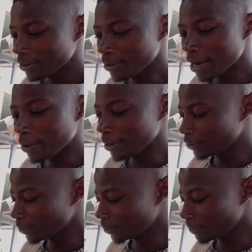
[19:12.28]
You know, I
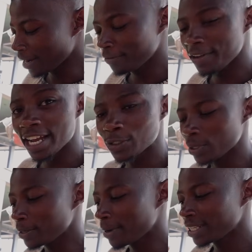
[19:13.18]
always use my fingers
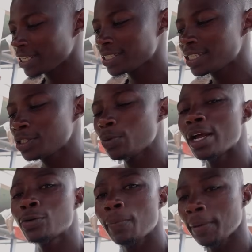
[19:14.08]
to eat, but since we
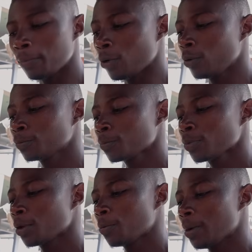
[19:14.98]
are two people,
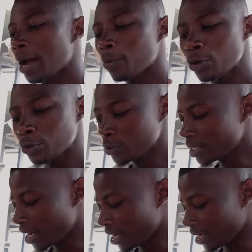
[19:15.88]
I'm going to
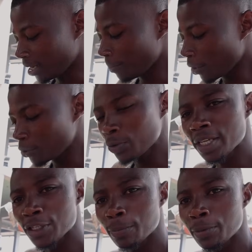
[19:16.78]
use a
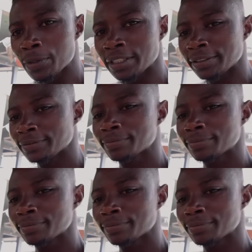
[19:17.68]
spoon,